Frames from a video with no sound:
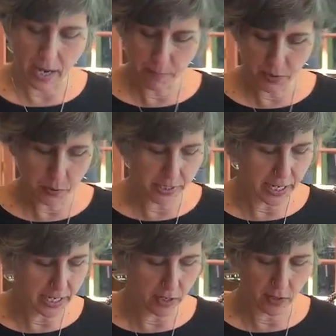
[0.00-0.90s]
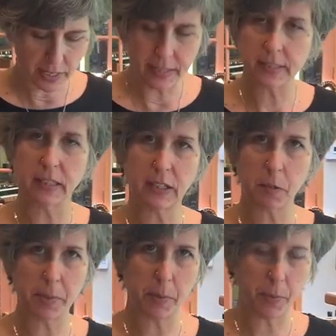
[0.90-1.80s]
I'm doing here is a
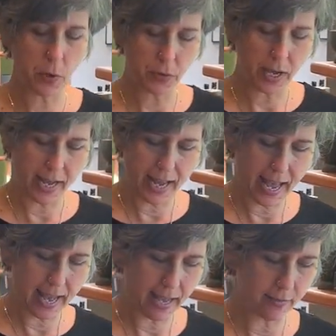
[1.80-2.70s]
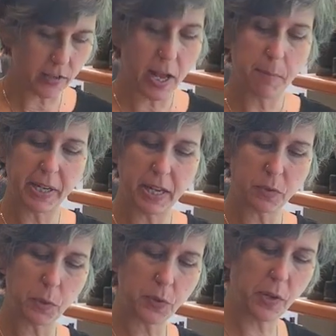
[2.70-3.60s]
little bit of both. I have,
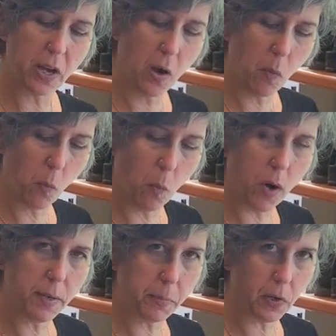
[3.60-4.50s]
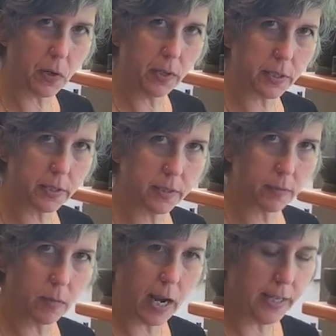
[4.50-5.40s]
because we're doing one part
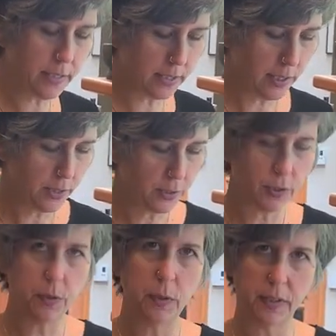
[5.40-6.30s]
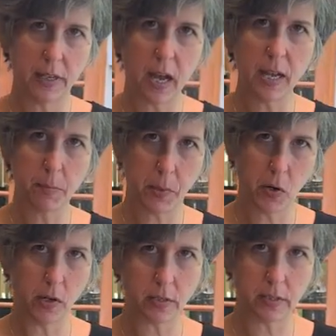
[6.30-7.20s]
rice to nine
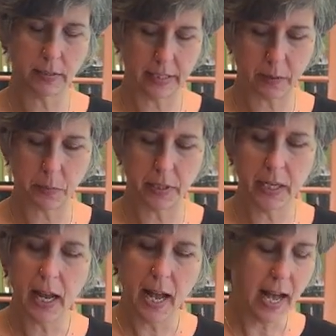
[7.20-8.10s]
parts liquid,